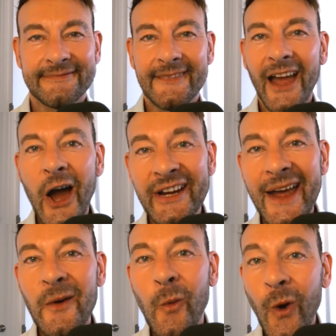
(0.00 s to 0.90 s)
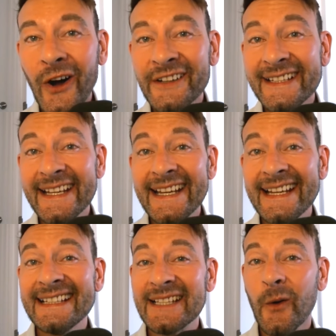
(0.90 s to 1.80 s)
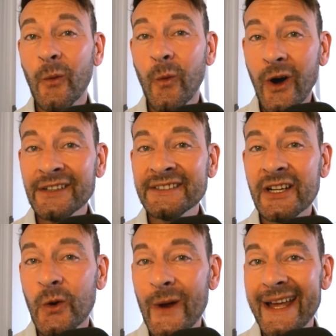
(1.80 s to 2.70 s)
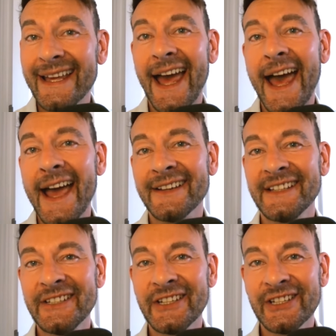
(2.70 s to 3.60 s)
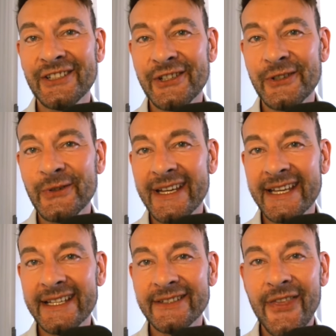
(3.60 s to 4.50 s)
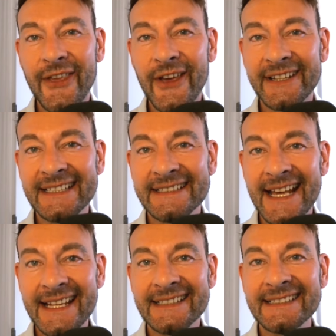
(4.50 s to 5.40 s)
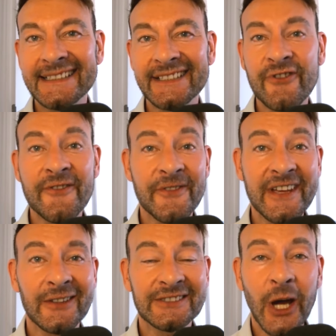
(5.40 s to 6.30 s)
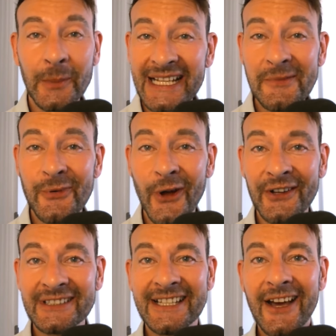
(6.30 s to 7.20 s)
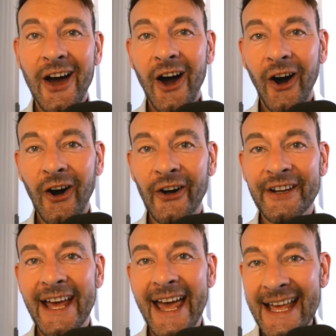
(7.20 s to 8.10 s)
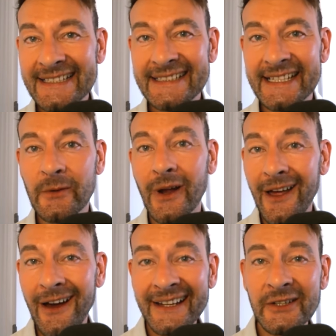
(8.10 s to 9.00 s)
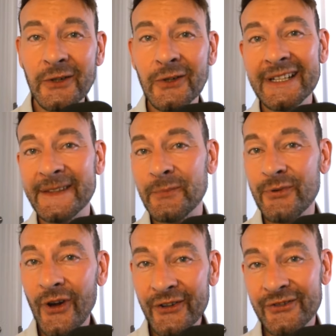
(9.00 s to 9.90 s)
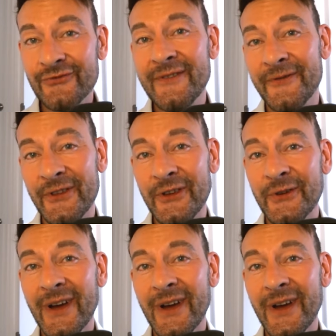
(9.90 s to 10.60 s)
Okay, what is one quick hack that you can do in 30 seconds to reveal top selling products on Etsy? Well, I call it the product review